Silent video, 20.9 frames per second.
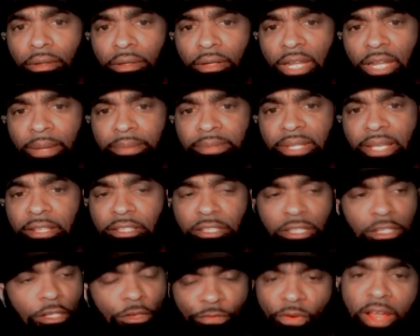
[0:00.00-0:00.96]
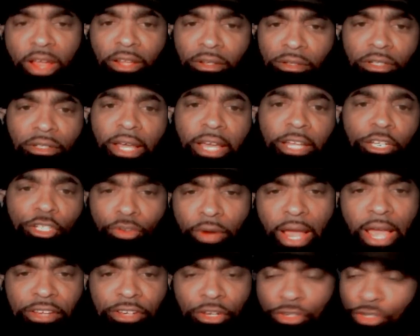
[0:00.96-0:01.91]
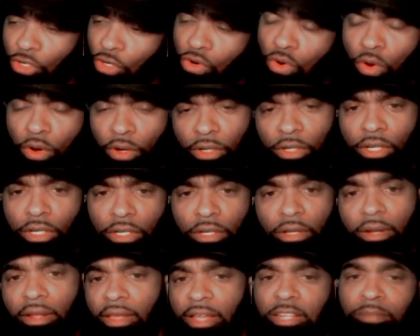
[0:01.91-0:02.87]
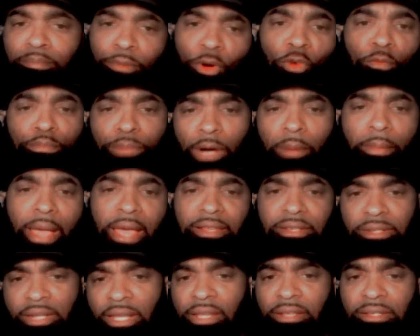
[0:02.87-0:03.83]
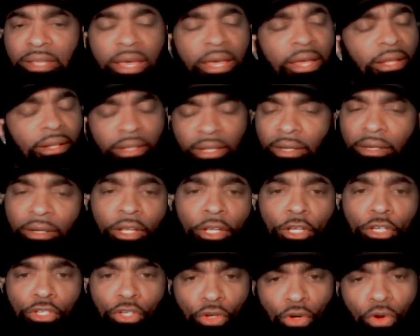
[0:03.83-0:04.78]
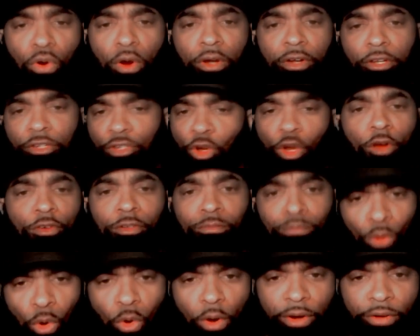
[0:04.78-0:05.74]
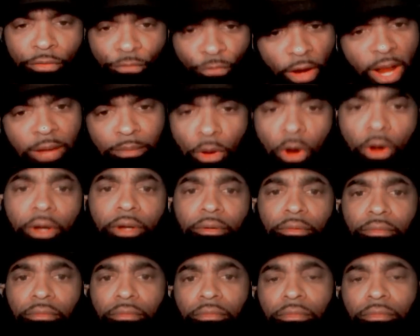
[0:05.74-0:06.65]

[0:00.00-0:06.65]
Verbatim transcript: You know what I'm saying? Since Frank looked like trash and Shakur looked good against both bum-ass niggas, then Shakur deserves more than Frank Martin.